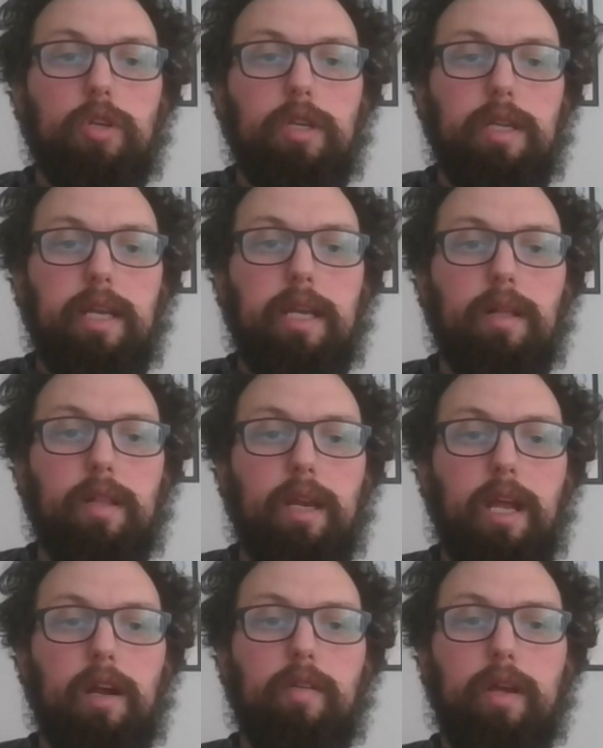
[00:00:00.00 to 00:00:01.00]
heal
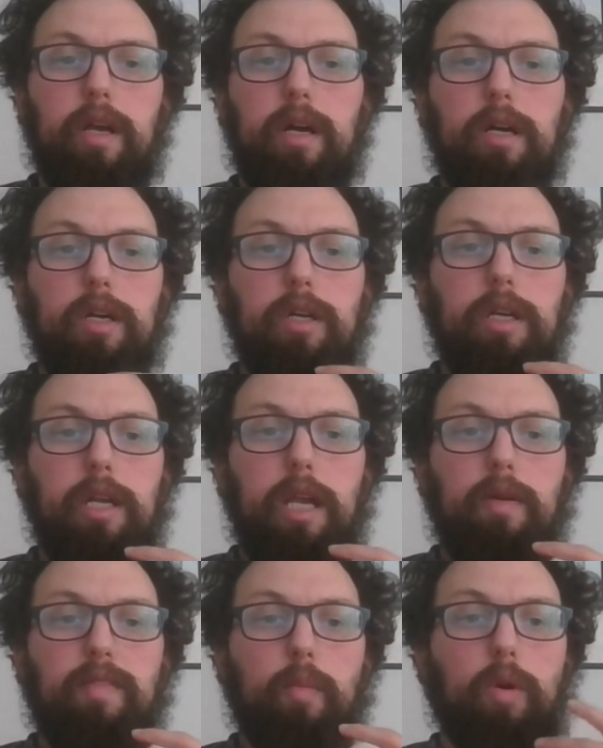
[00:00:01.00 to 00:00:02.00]
an area.
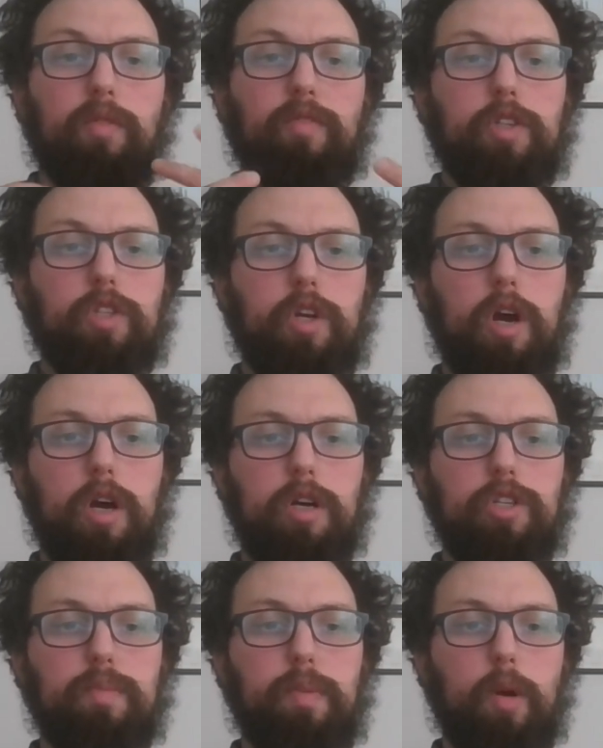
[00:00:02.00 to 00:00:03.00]
If it weren't for
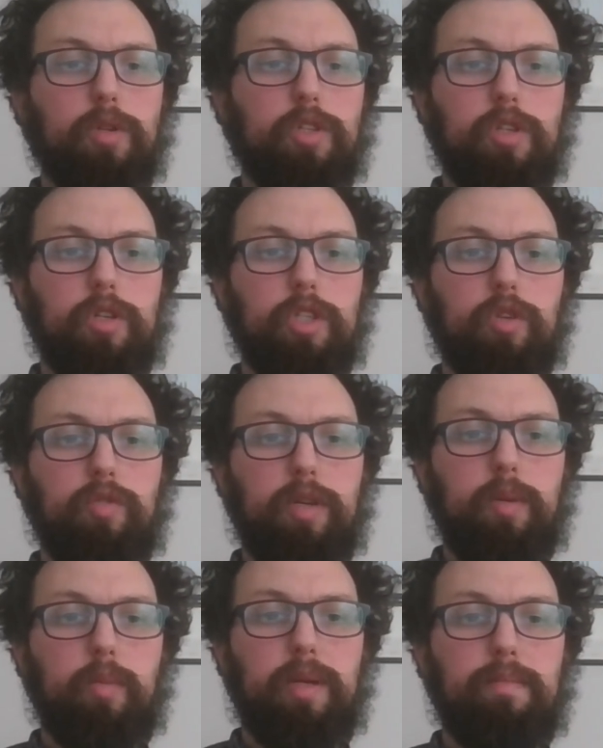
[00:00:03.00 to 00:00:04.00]
scars post
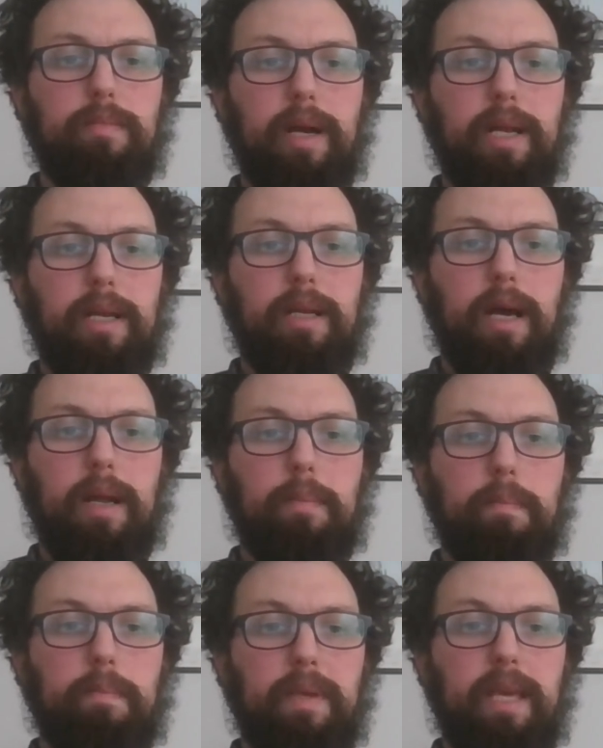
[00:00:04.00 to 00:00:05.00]
surgery, we might not
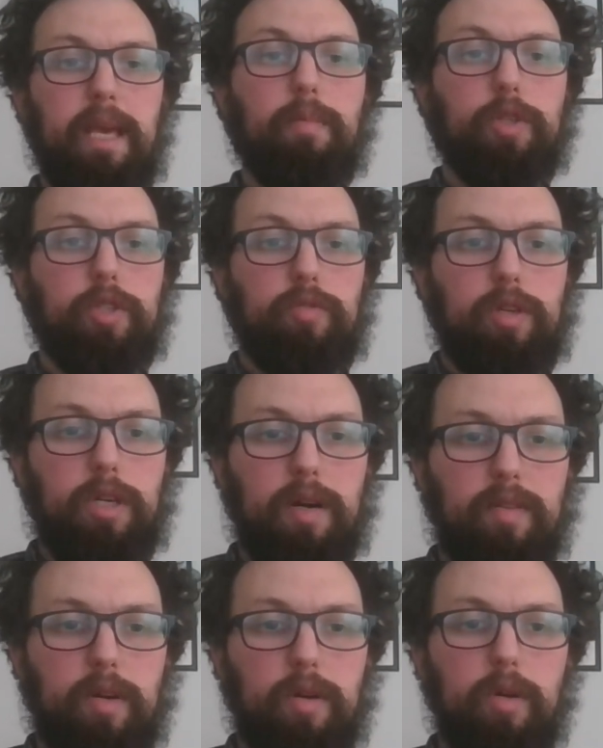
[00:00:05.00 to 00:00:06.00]
be able to
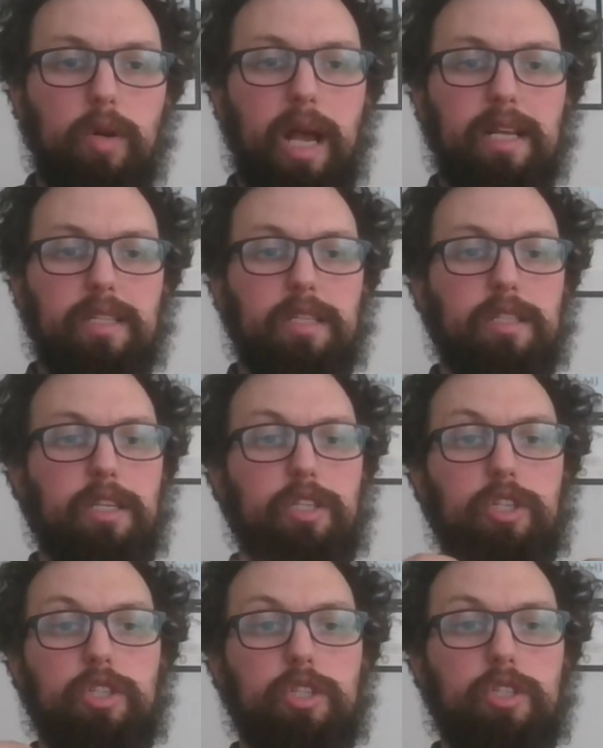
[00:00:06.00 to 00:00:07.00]
recover as the
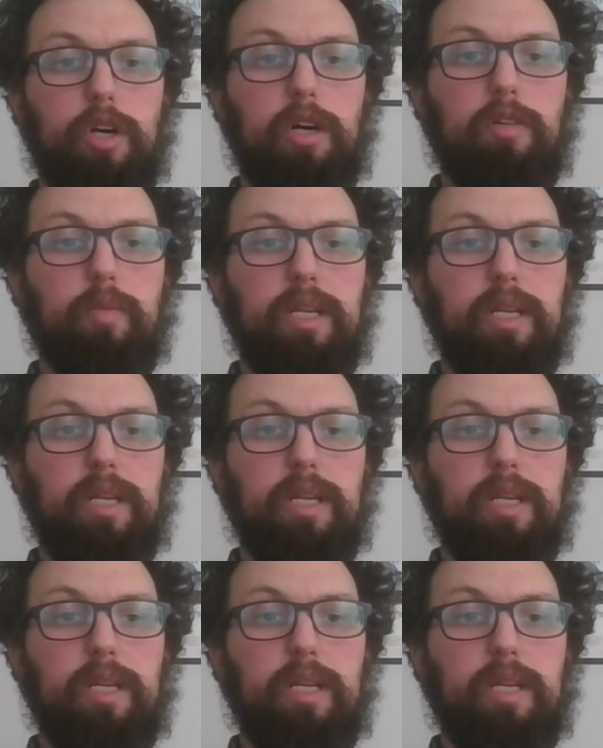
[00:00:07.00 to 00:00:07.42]
stitches dissolve.